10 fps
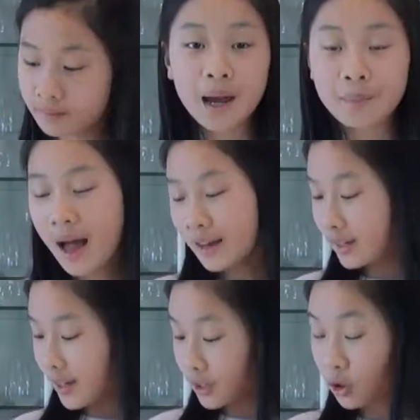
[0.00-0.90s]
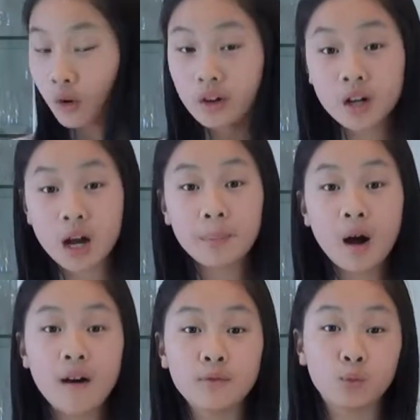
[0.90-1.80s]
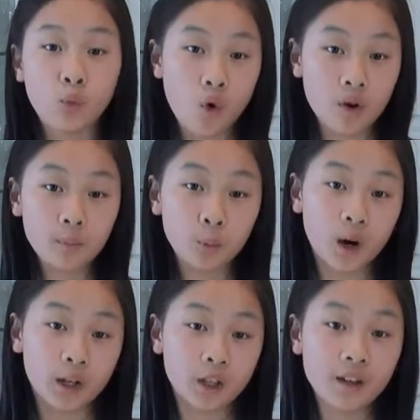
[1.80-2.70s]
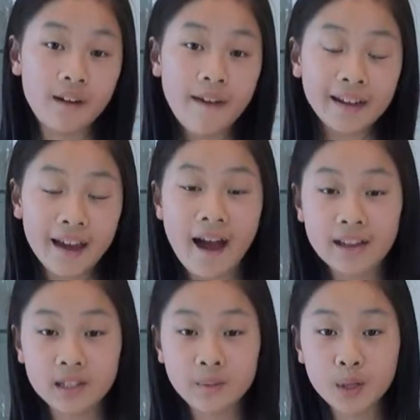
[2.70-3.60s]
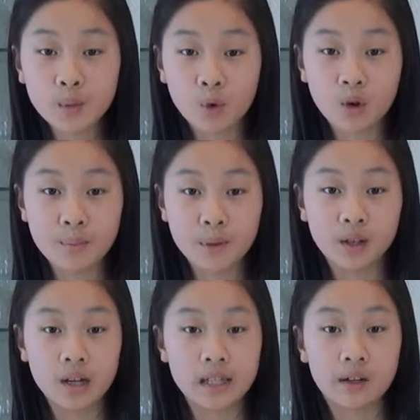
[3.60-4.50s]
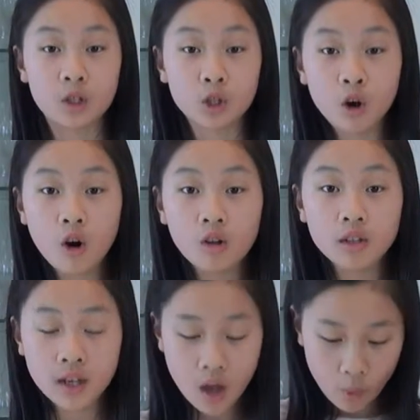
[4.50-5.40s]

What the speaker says: I'm adding in a 1/4 cup of warm water, and it has to be warm because if it's cold,